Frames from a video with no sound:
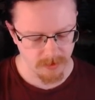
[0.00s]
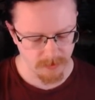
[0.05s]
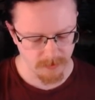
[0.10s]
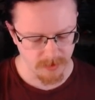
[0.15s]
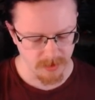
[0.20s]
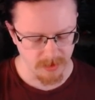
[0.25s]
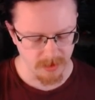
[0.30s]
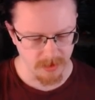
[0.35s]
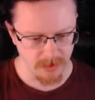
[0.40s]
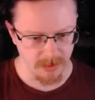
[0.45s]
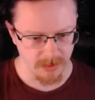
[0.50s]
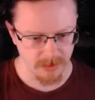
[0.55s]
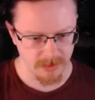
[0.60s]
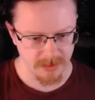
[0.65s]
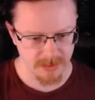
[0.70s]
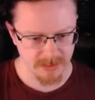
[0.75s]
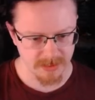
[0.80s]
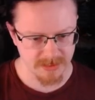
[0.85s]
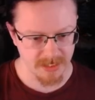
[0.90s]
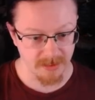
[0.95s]
We
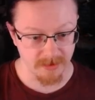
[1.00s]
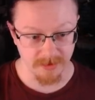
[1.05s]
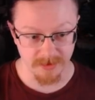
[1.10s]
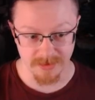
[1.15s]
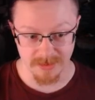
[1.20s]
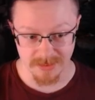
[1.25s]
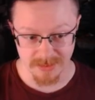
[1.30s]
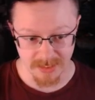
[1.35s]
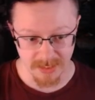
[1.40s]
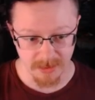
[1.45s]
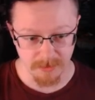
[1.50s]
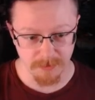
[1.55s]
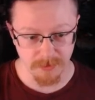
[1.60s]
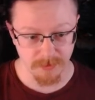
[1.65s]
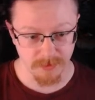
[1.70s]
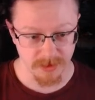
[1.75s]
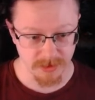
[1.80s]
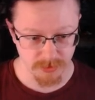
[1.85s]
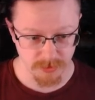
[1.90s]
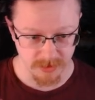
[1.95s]
need to tell it the type,
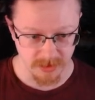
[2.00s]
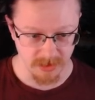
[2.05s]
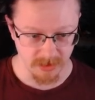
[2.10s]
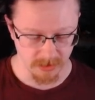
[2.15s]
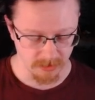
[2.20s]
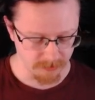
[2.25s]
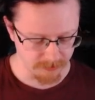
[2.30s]
which we